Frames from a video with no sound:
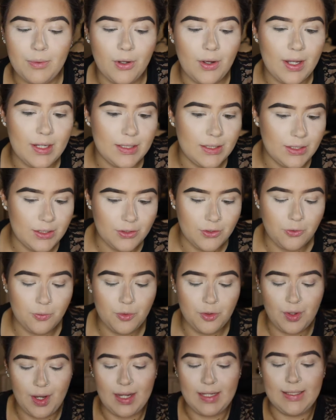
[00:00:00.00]
going to go ahead and zoom
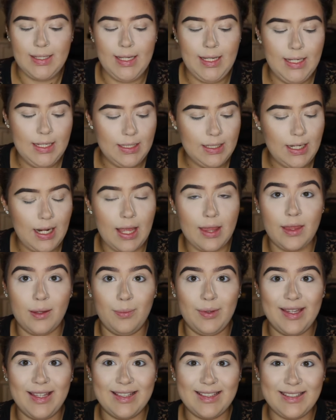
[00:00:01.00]
you guys in and then
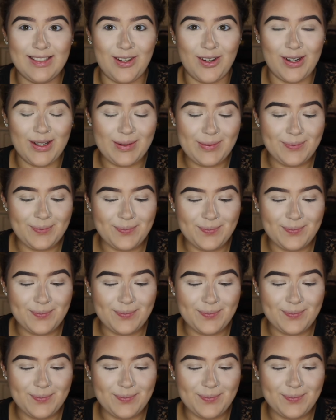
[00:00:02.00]
we can start it.